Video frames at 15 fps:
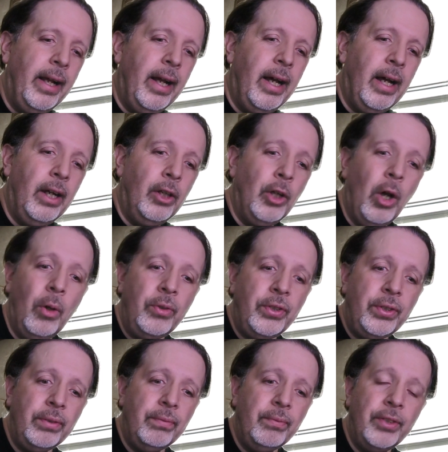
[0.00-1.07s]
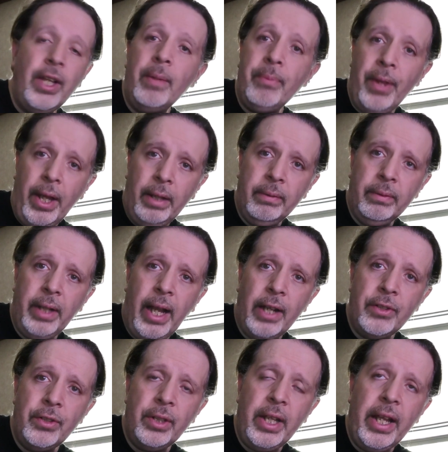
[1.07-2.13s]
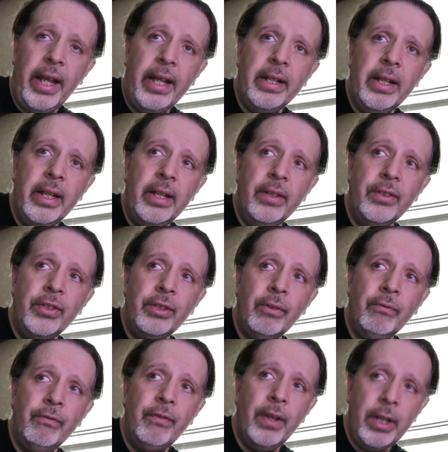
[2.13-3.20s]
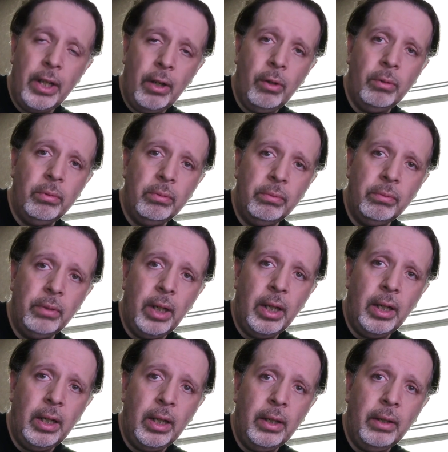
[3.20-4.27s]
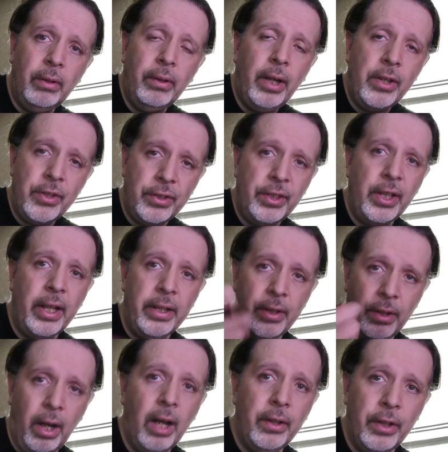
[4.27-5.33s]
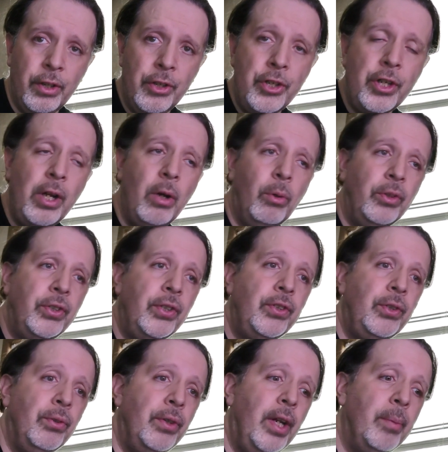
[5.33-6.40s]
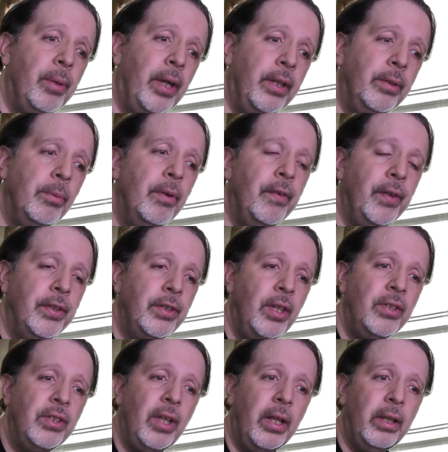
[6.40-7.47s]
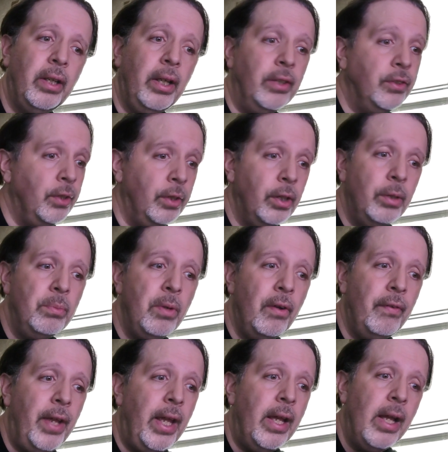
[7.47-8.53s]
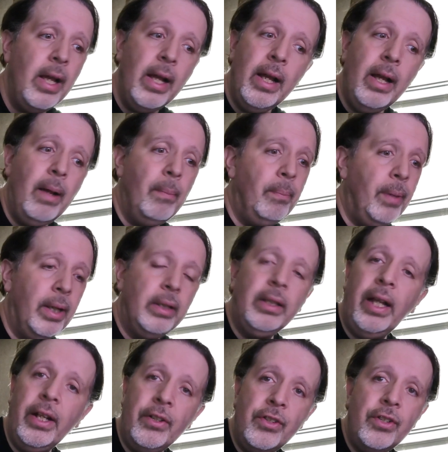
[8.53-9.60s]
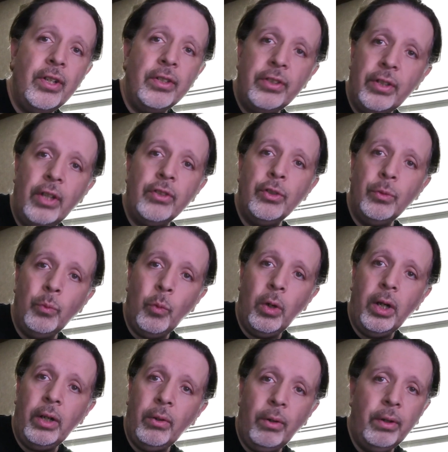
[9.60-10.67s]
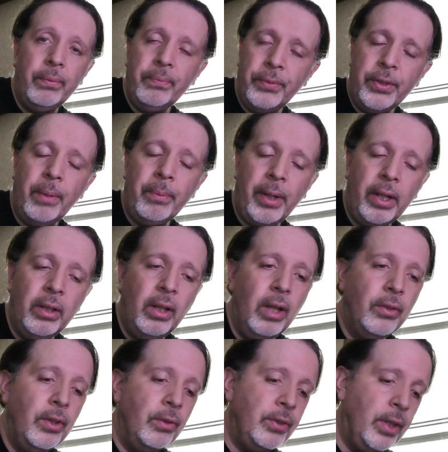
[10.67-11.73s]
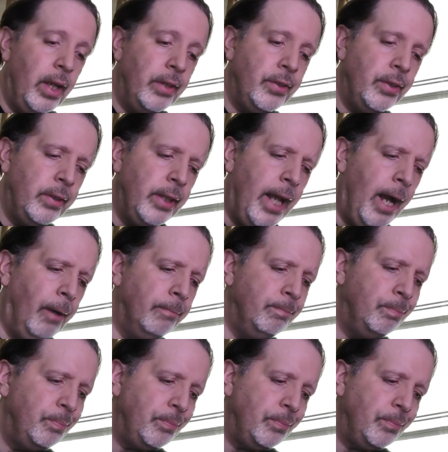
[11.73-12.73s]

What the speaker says: it. Ghost, same thing. Actually, in his video, or I should say on his show, Siskel and Ebert in the Movies, he said it's a good movie, but it just doesn't work, or something along those lines. Now,